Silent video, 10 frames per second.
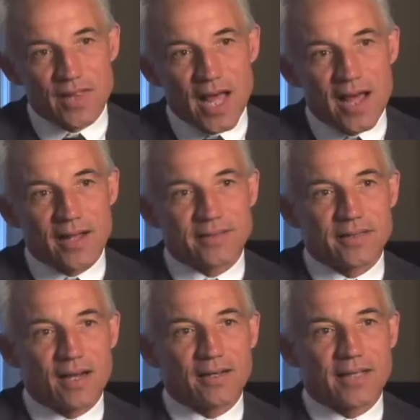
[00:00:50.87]
that
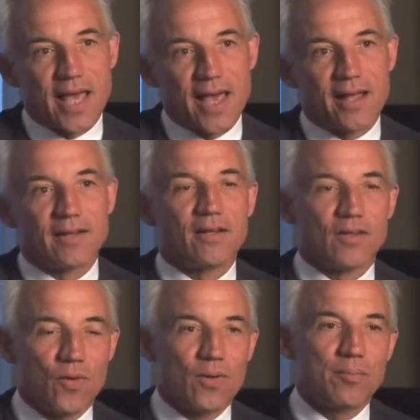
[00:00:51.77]
uh, can
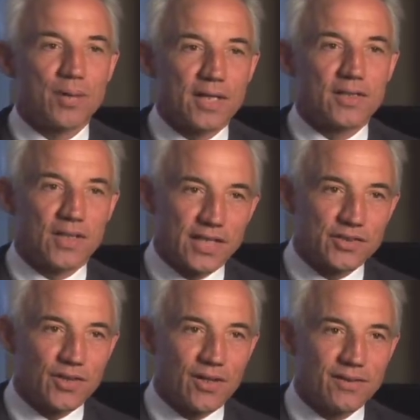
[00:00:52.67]
lower blood
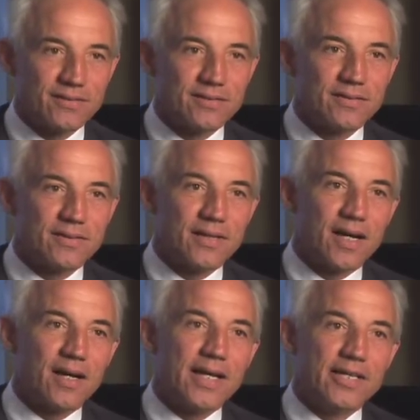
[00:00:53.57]
cholesterol
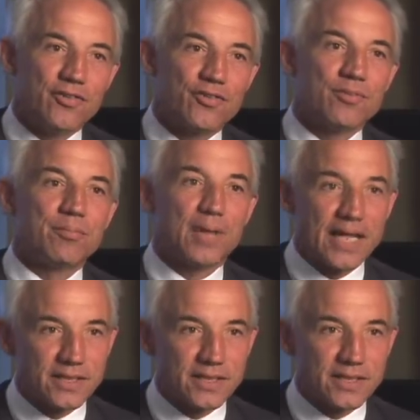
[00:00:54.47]
uh, is plant